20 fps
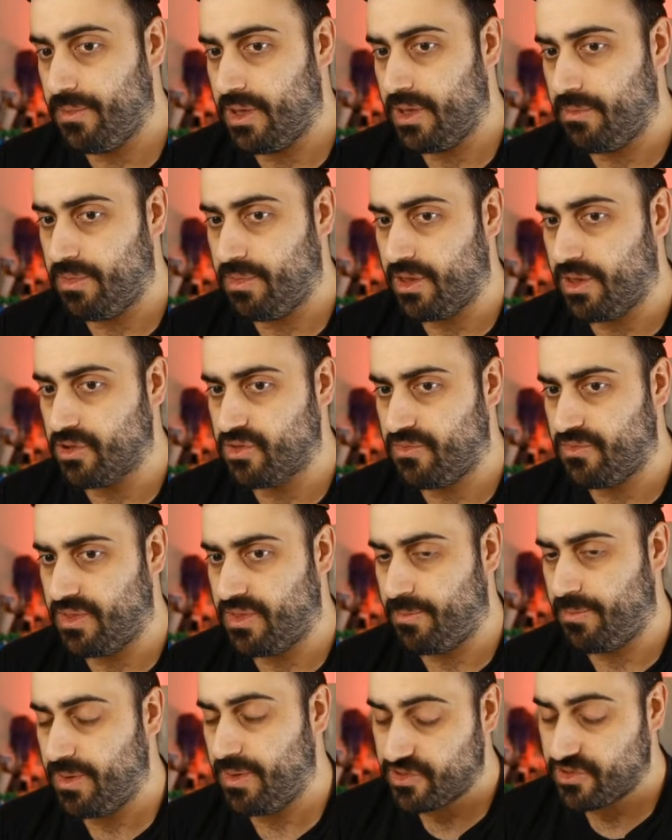because of
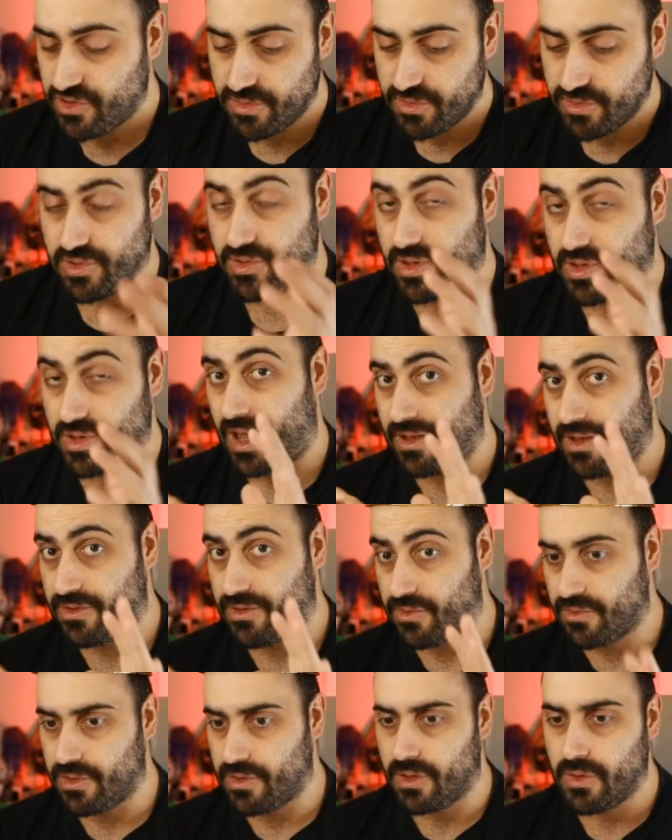the picture, I
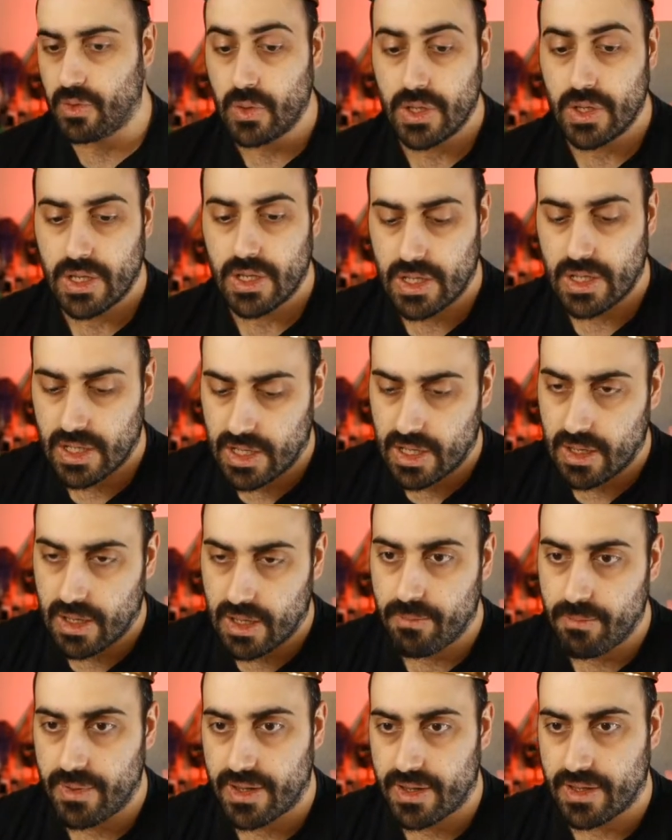don't know,
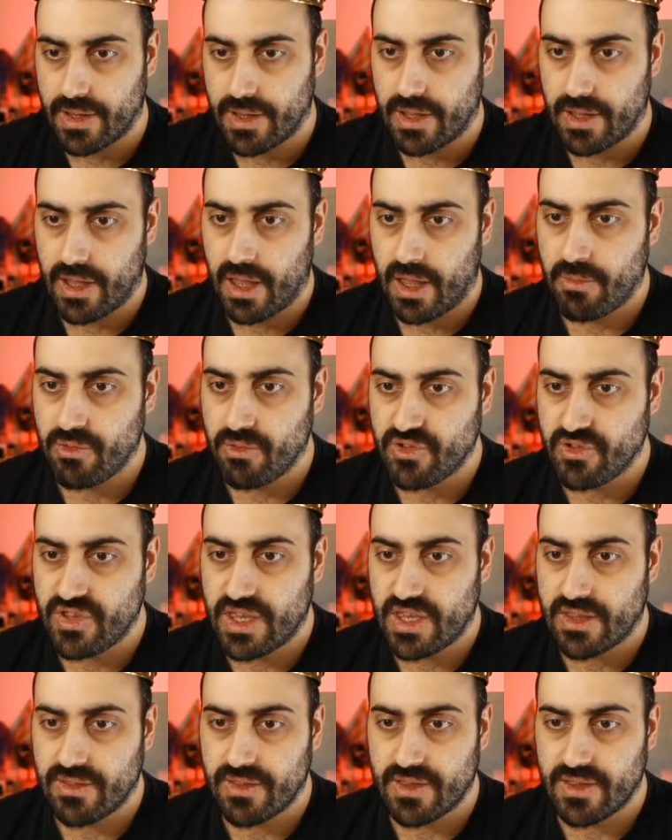but I will
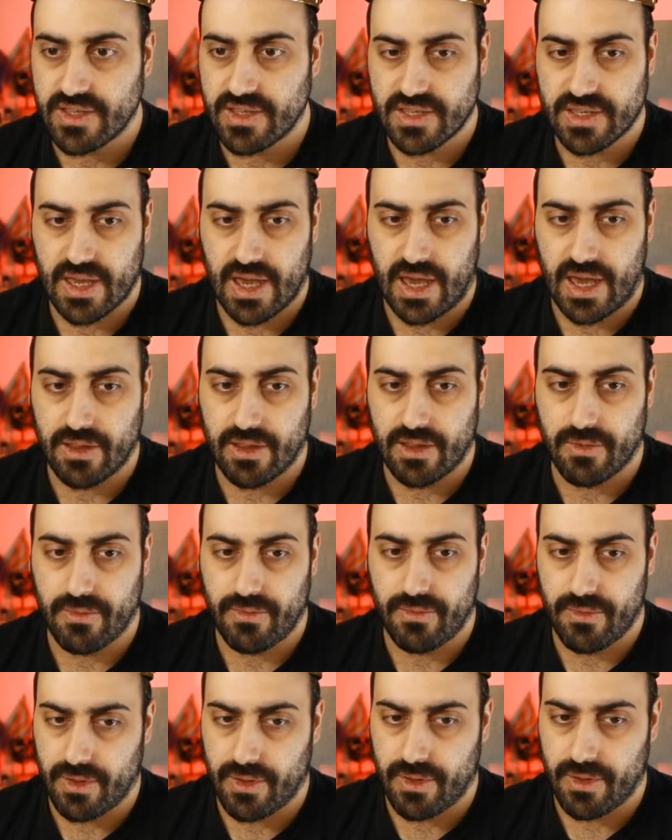take this kind
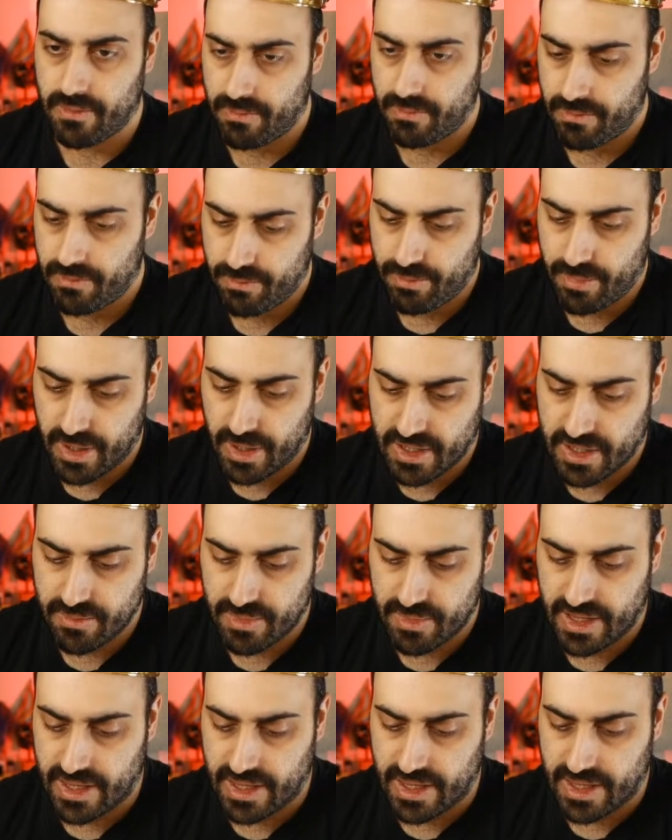of
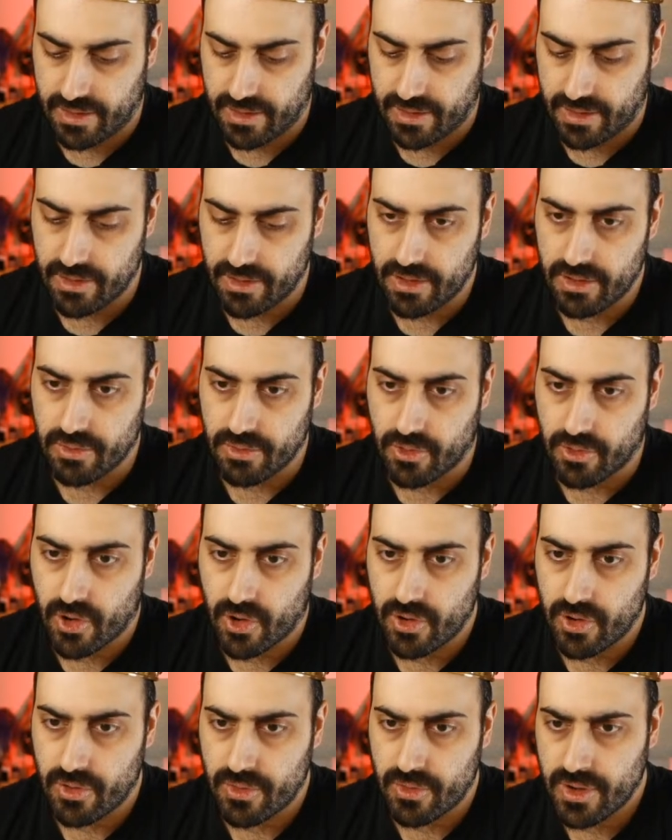Balkany glow
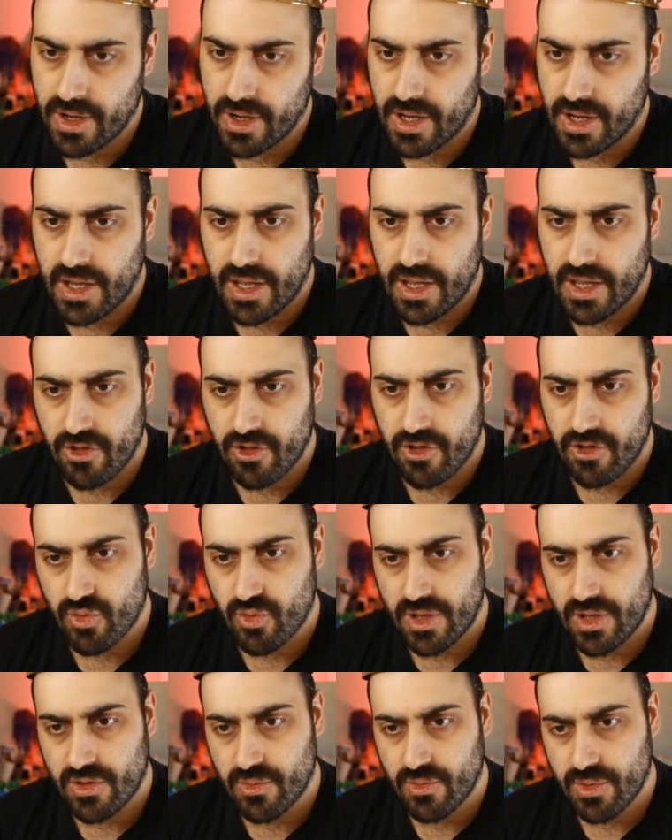color and
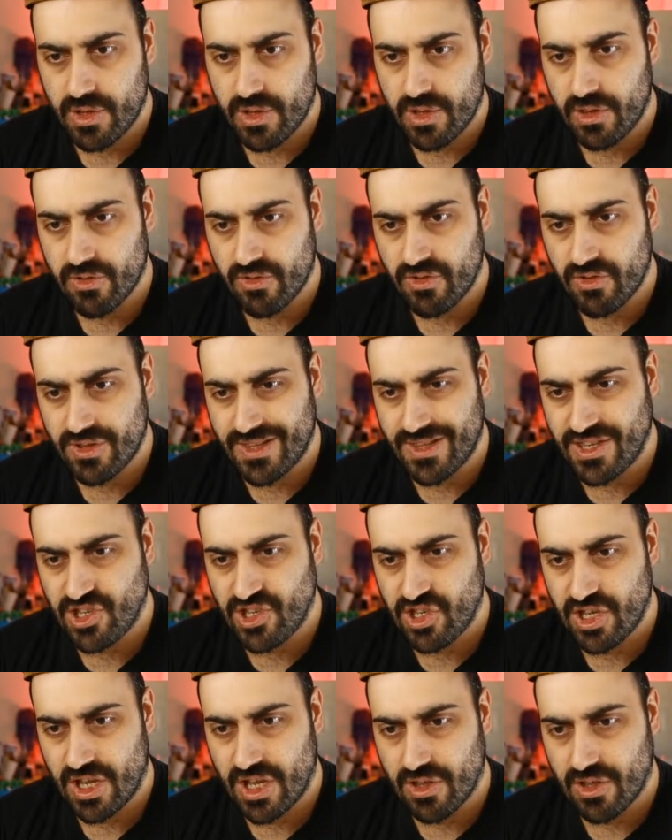try to reduce the
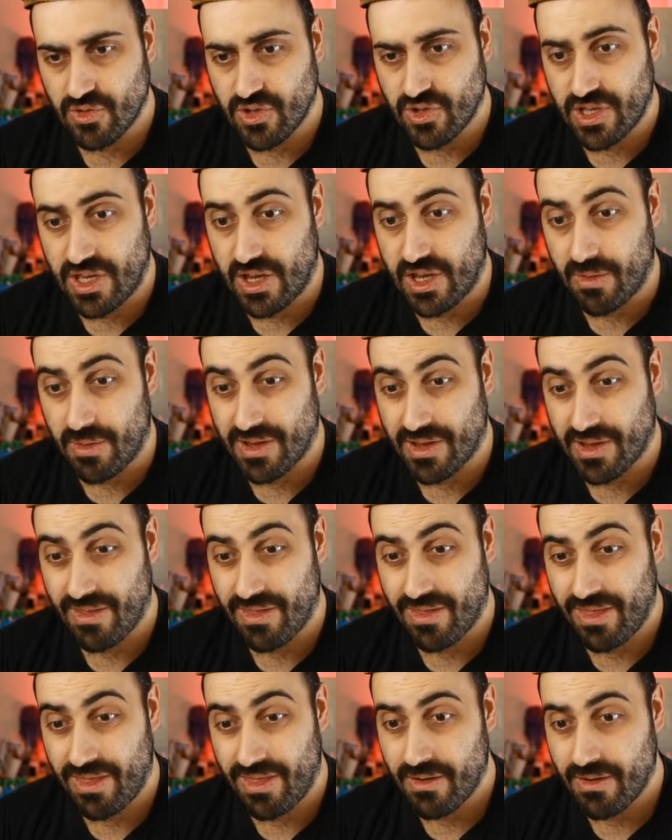shadows here, because I
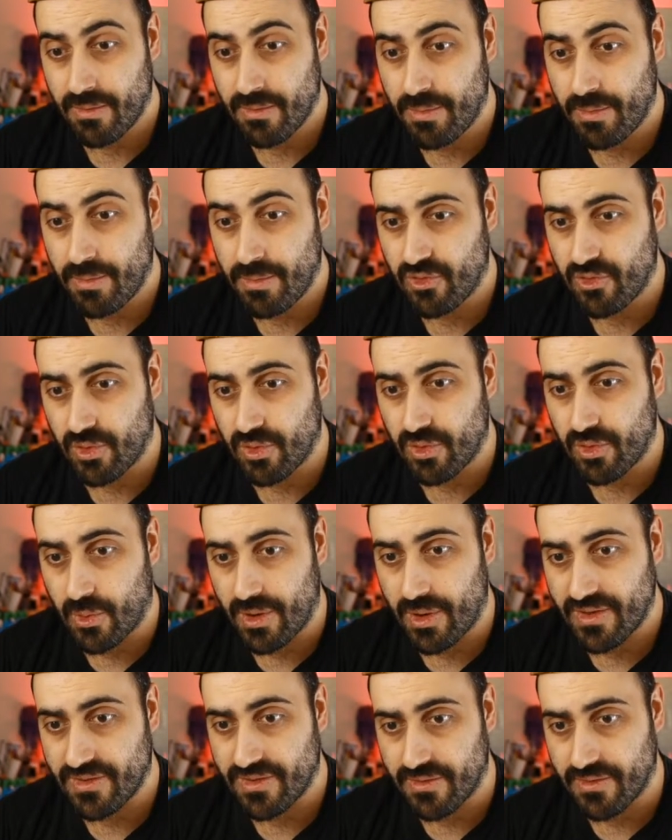think they're a bit too
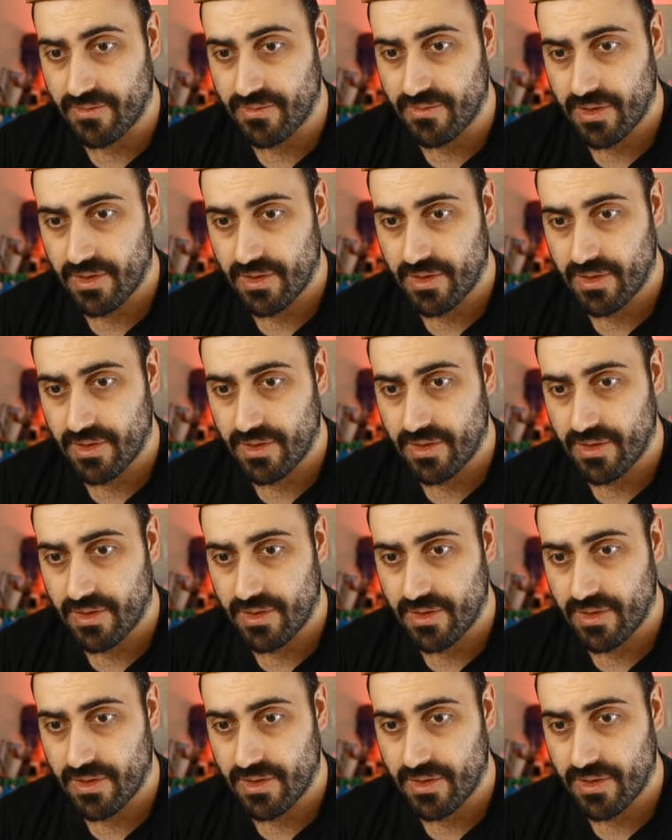aggressive.